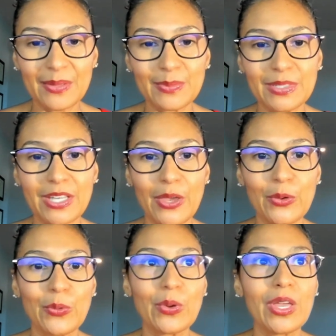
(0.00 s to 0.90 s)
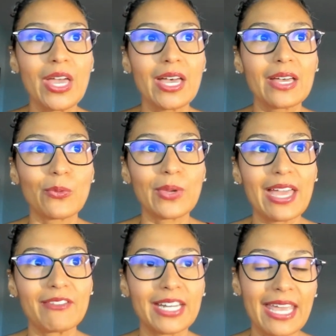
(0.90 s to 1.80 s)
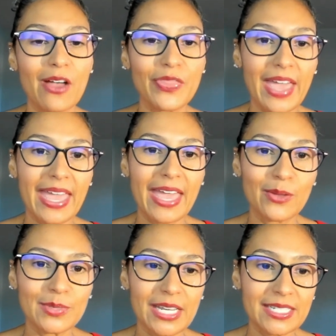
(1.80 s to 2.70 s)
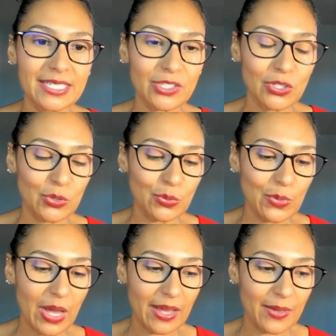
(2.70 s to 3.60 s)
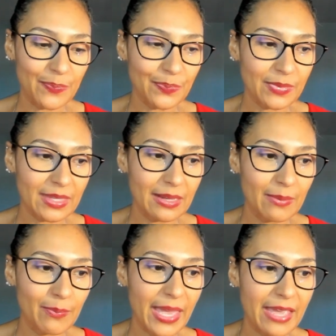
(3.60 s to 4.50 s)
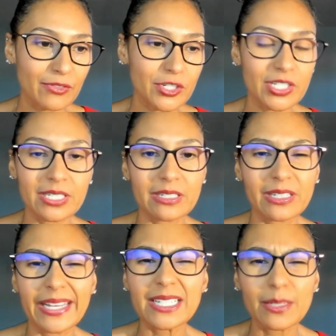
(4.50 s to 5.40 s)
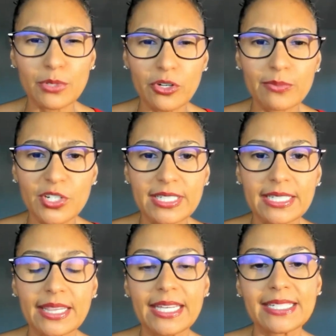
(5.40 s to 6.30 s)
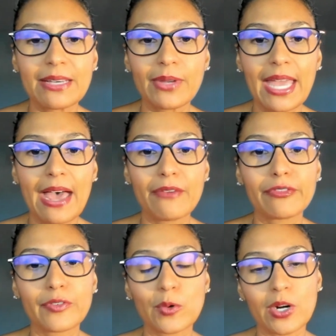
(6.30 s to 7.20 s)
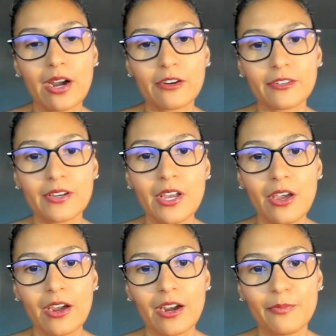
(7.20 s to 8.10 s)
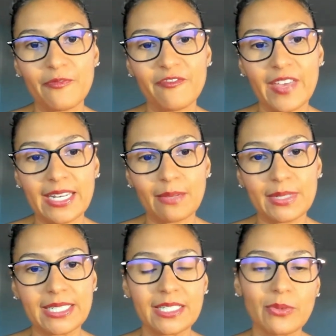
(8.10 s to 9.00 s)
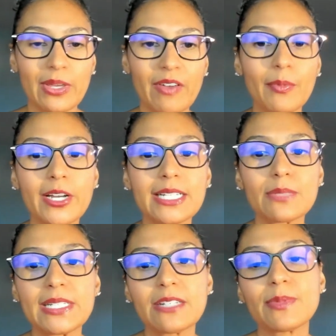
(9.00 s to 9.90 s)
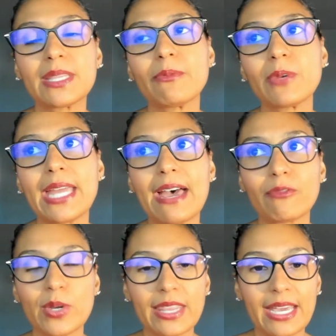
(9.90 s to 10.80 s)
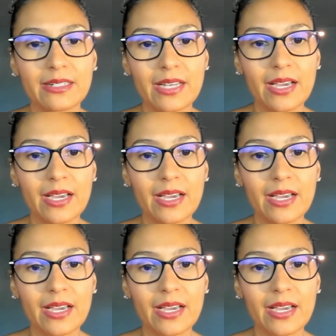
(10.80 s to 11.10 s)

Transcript: So we have an account that helps us to pay for just like subscriptions and things that we have for our vending business. We have operating expenses, but then we have one that